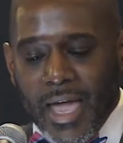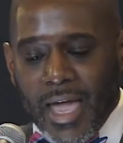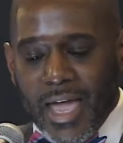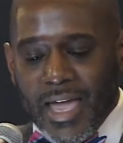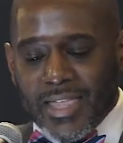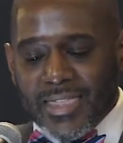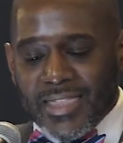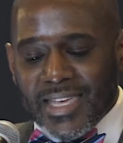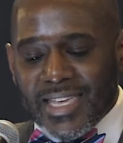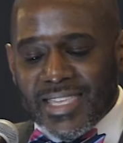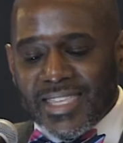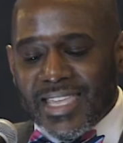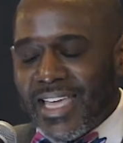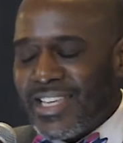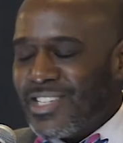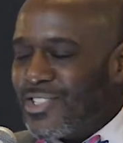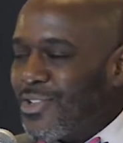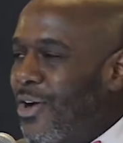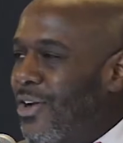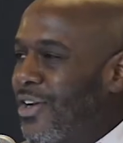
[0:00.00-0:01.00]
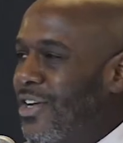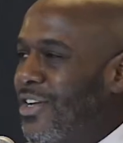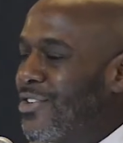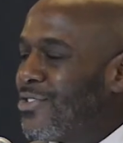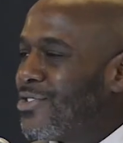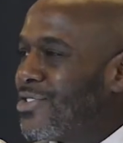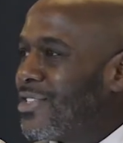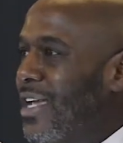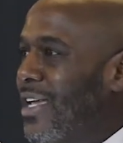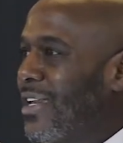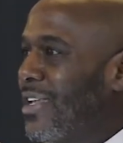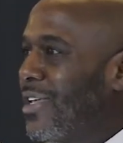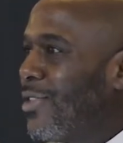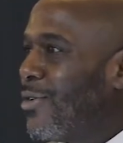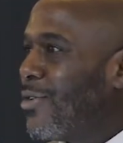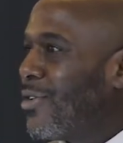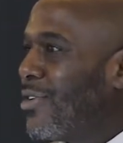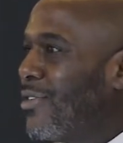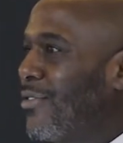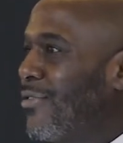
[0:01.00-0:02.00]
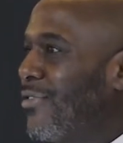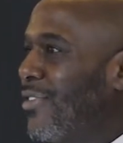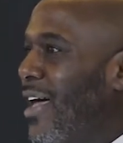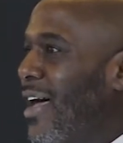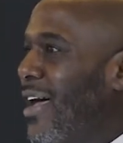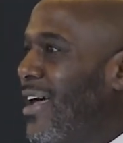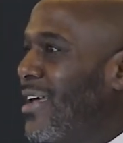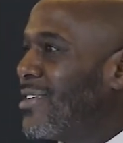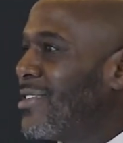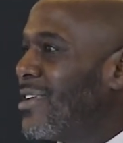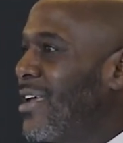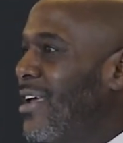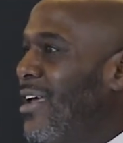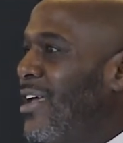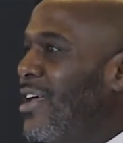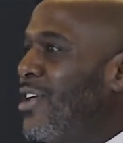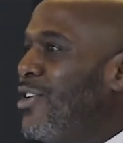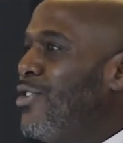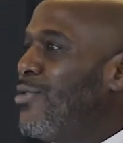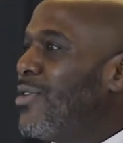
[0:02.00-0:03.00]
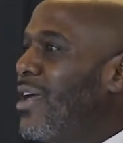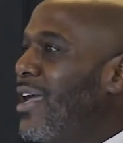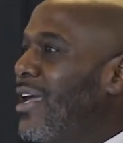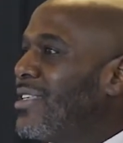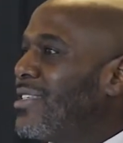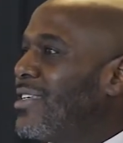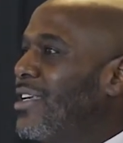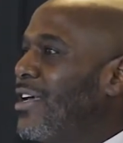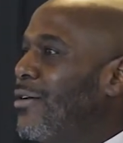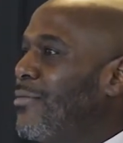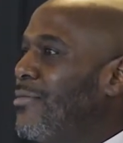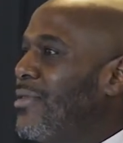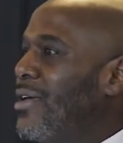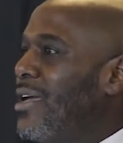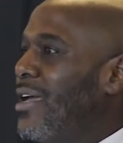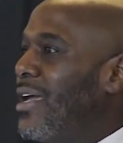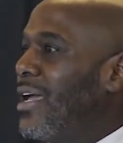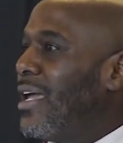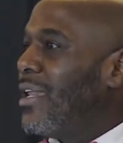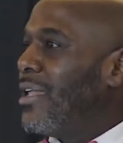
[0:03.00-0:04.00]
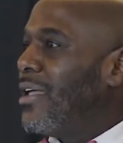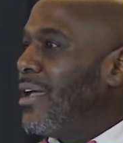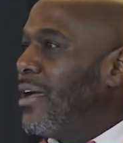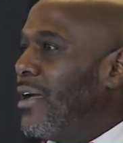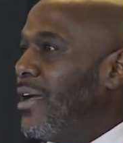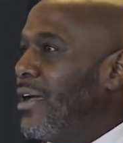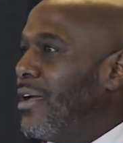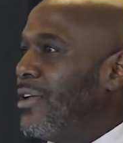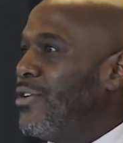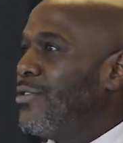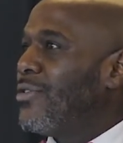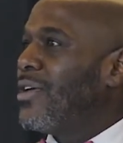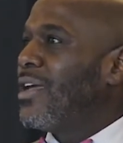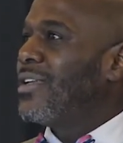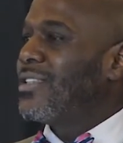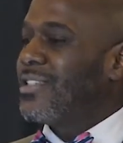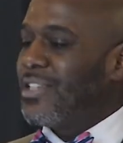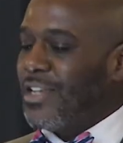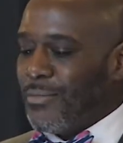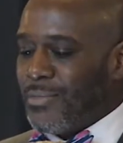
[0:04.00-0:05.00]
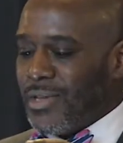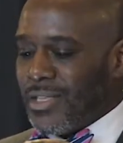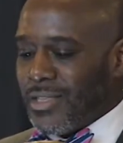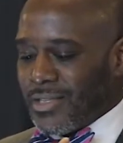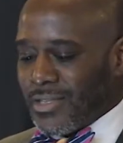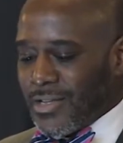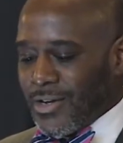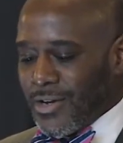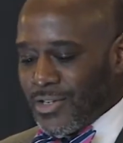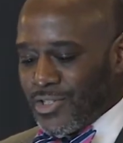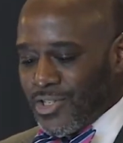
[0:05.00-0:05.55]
And then they start understanding Lord of the Flies. You can't tell me that there are